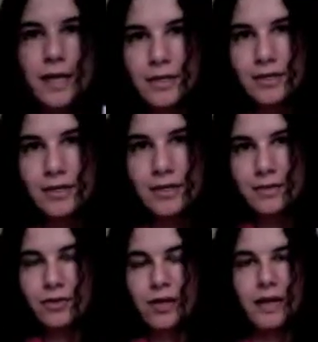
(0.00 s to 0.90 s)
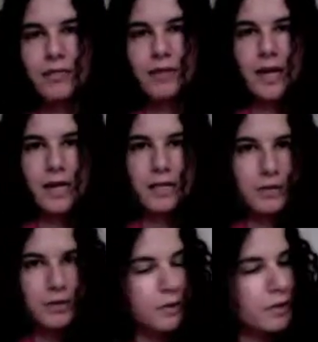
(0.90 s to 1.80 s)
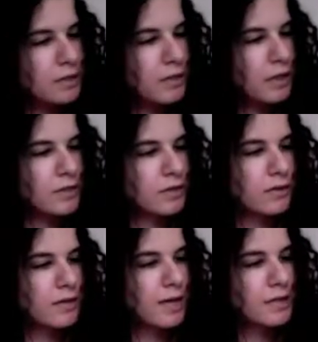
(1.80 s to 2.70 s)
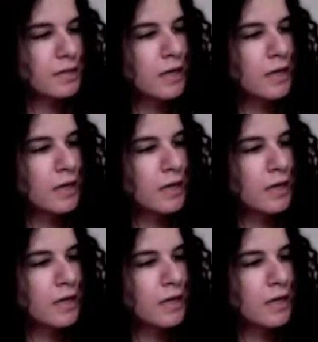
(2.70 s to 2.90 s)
and you'll have the answer. It's correct.